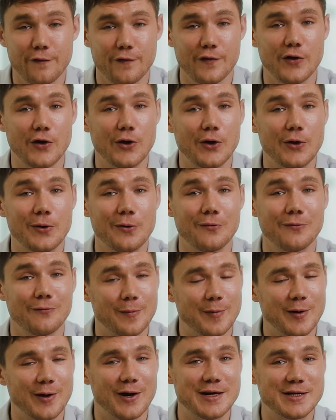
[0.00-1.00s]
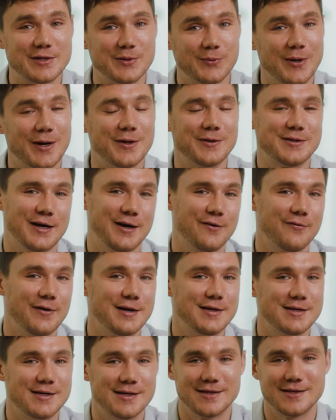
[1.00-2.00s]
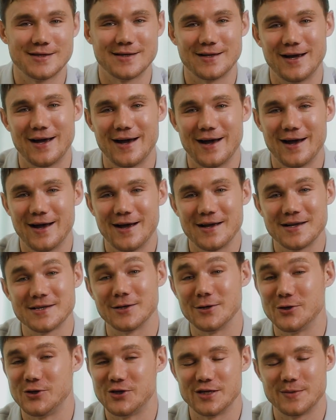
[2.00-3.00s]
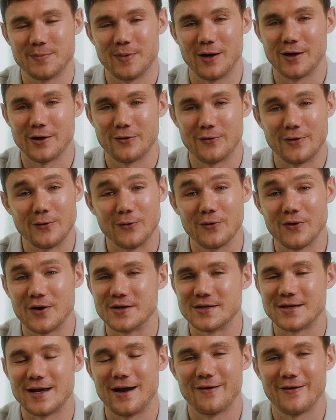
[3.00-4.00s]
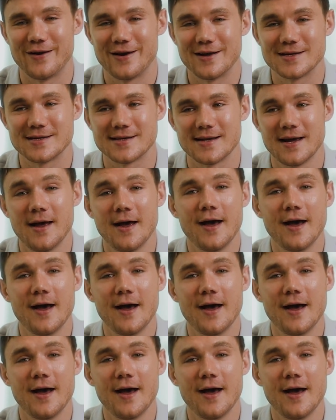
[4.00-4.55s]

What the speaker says: for you, Reply is a well-decorated solutions partner in all those areas.